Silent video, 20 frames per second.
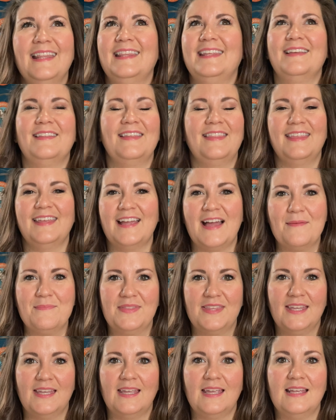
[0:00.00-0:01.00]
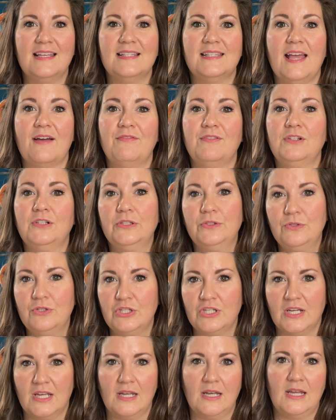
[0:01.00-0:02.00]
The other thing I'm thinking is
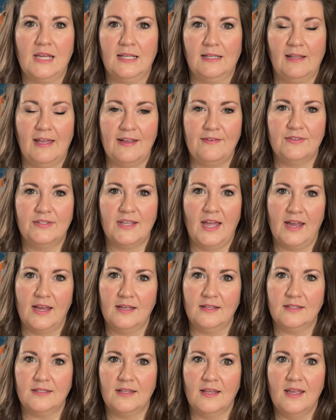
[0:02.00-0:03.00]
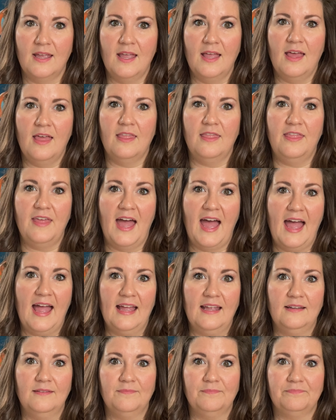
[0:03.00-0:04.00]
evolution in life science.
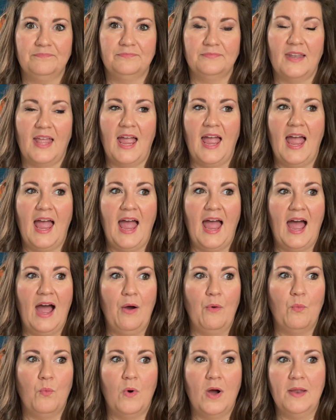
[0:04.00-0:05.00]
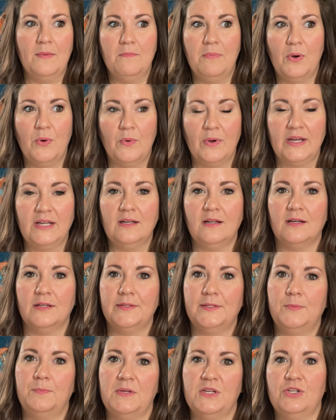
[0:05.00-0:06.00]
That at one point, a
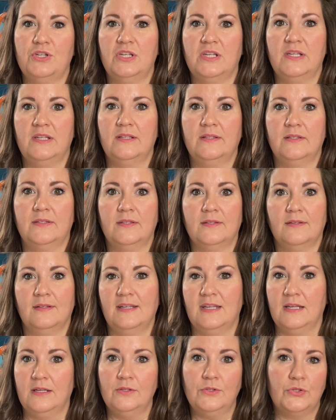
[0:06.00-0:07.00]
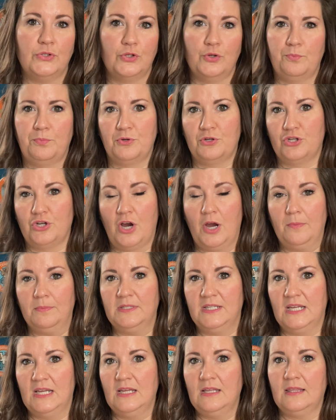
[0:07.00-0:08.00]
species needs super sharp
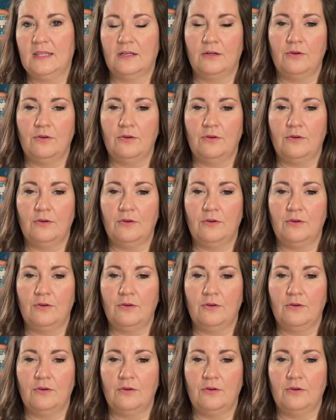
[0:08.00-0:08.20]
teeth, and